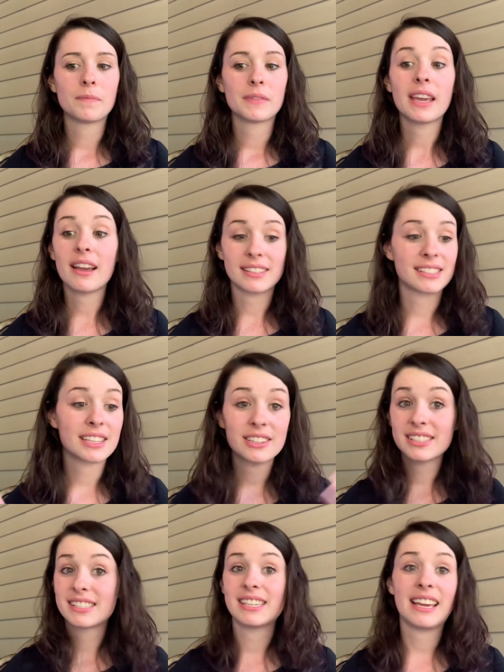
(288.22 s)
Yes, there
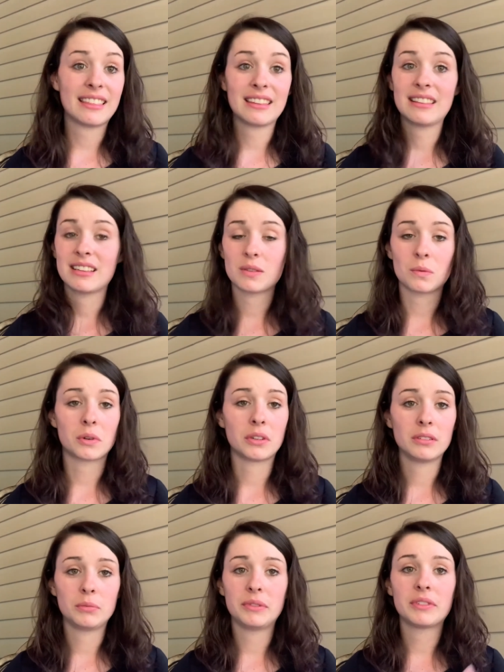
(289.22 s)
is death in this
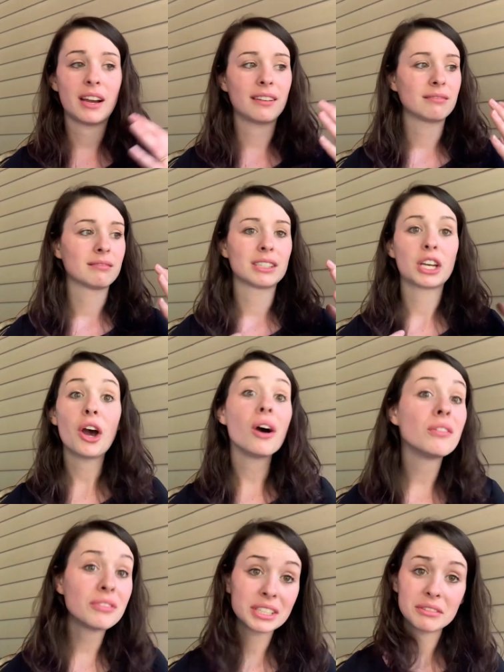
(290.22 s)
world. We've got
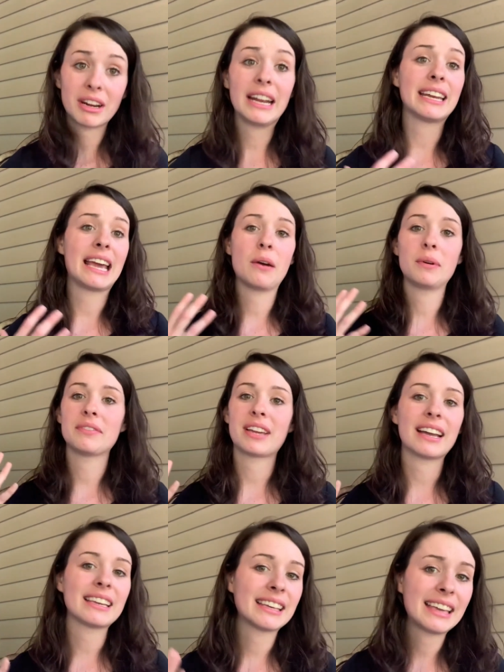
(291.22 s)
COVID right now, we've
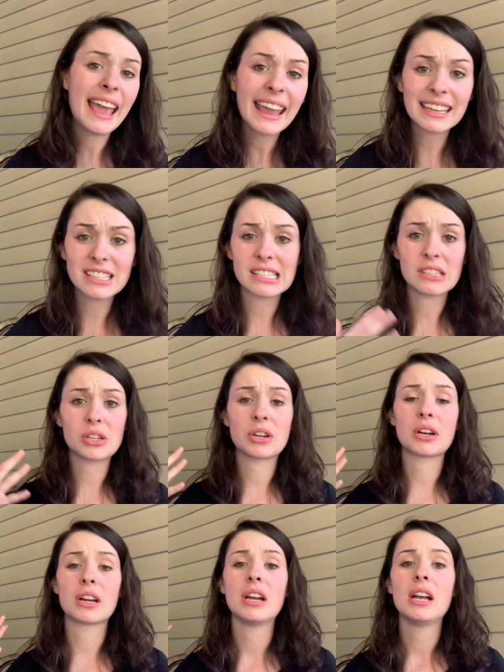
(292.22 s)
got
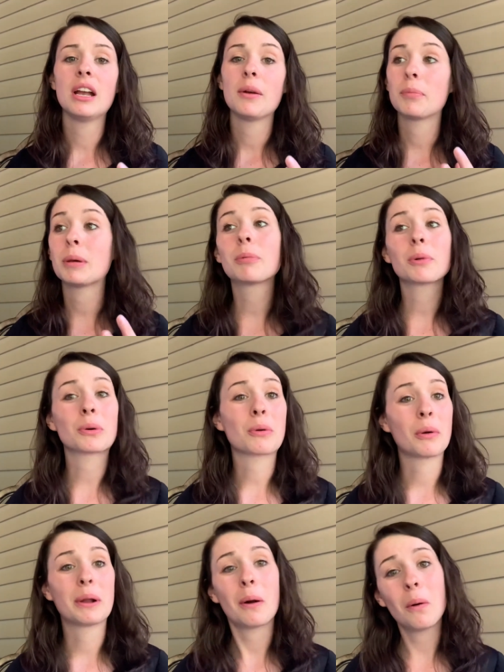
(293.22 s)
cancer, people are
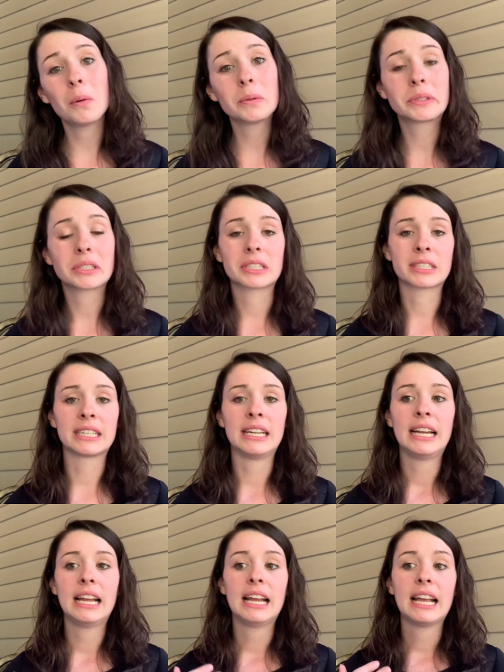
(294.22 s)
growing older,
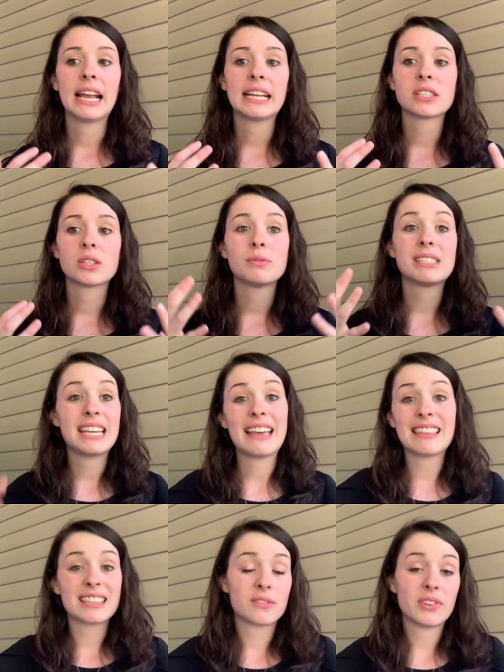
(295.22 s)
and so
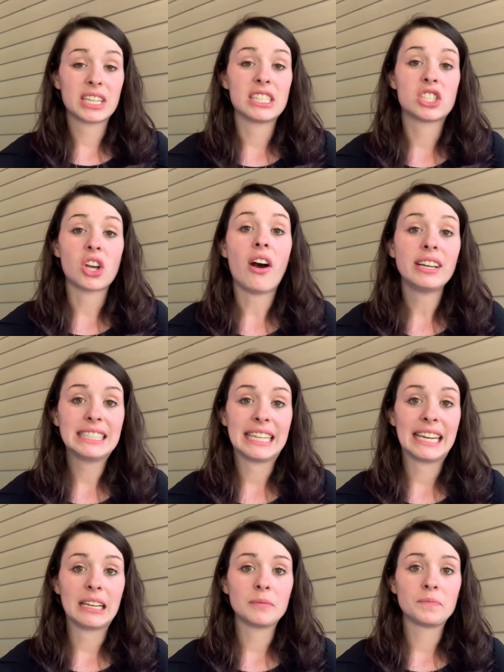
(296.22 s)
death is very
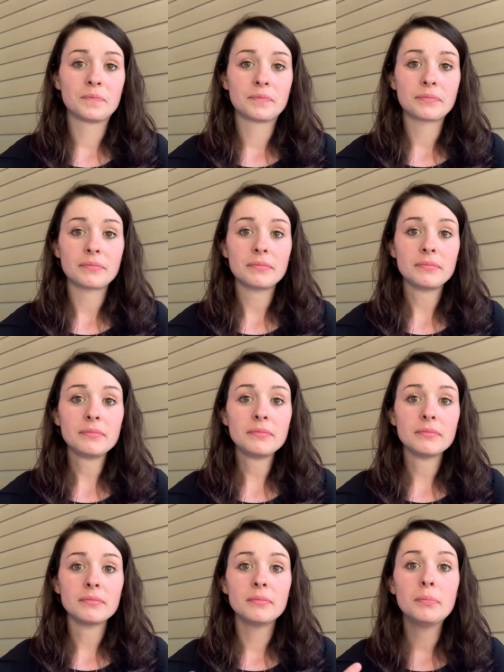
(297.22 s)
daunting.
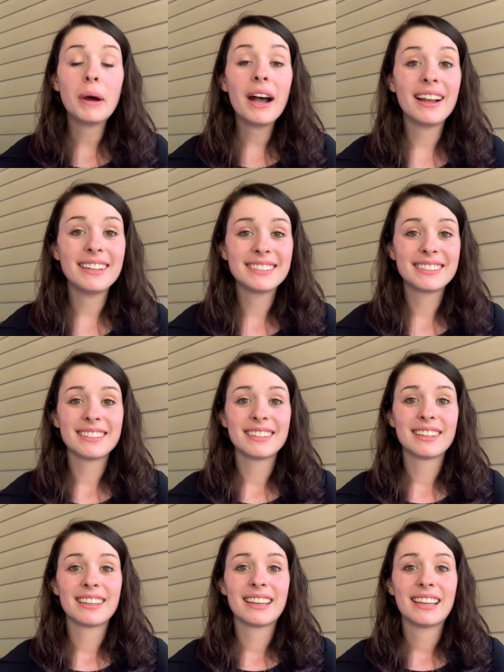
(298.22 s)
But
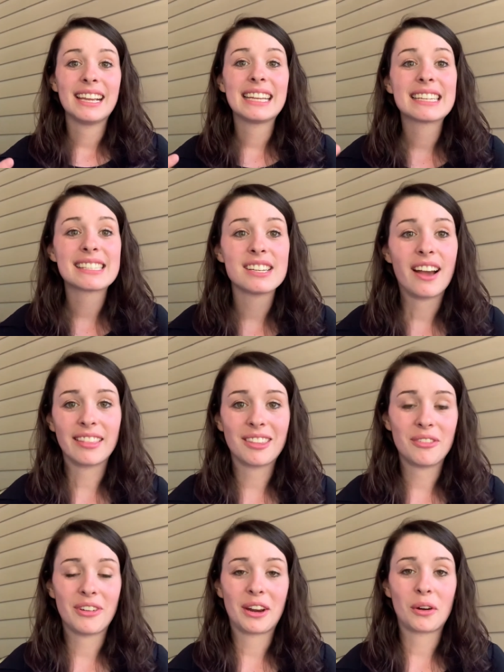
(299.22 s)
it is not the
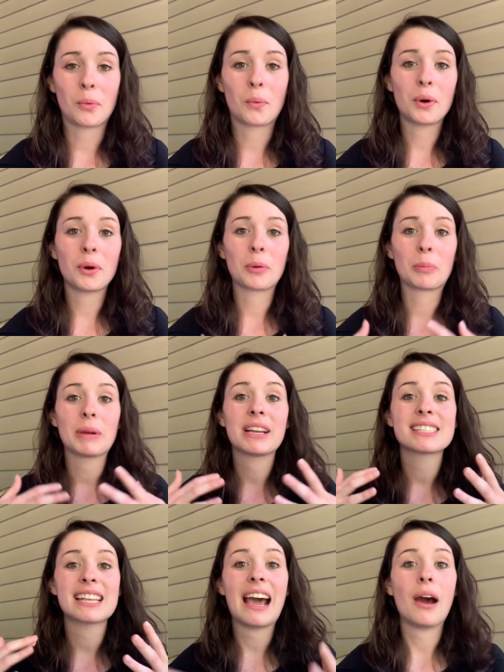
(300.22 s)
final word
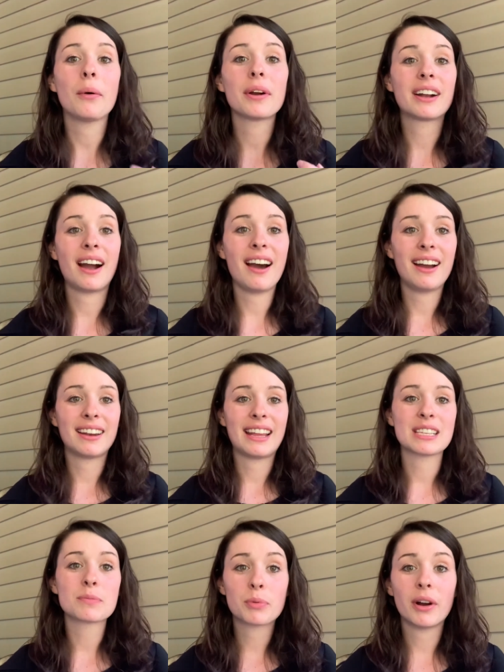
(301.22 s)
because our God
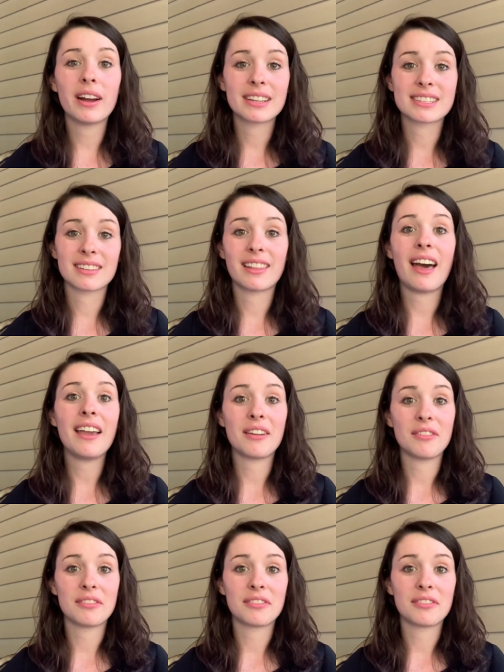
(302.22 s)
has brought us life.